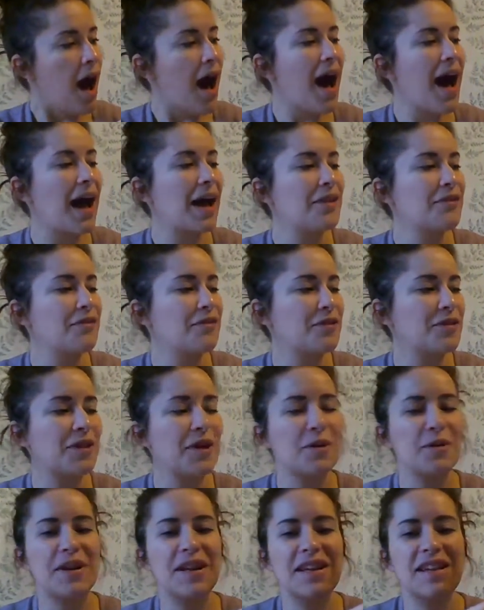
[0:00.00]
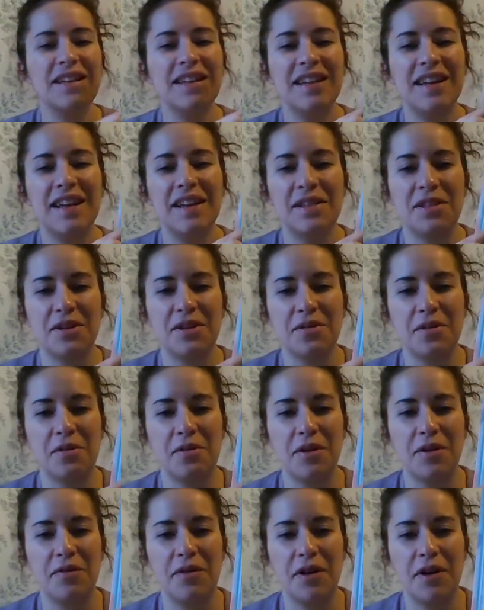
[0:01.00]
I floated in the
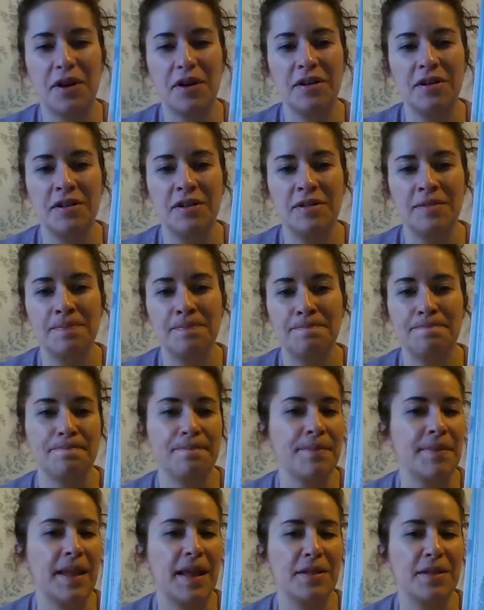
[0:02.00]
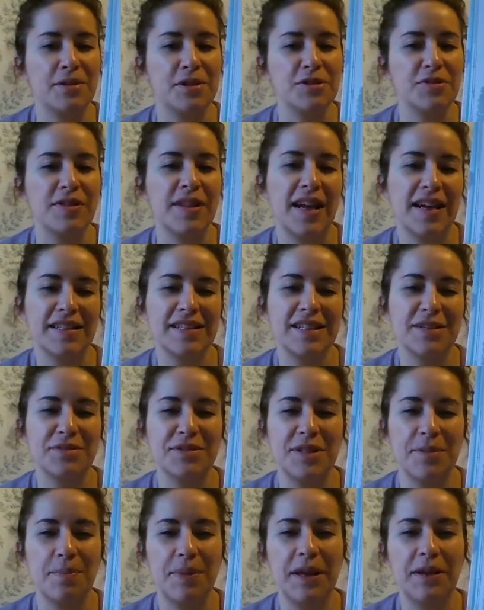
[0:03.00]
river. Mm, that looks relaxing
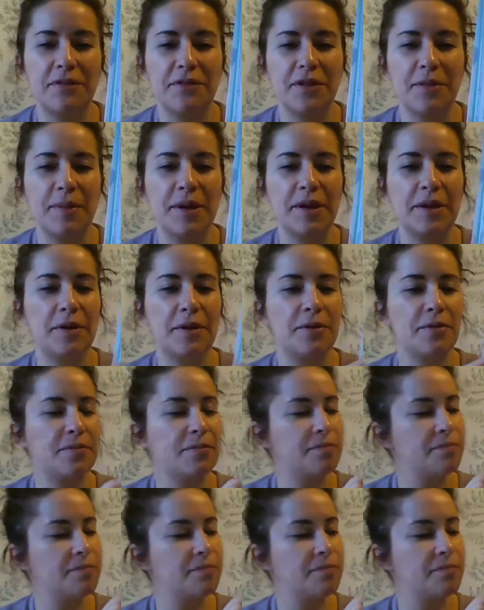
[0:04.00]
with the pink flamingo.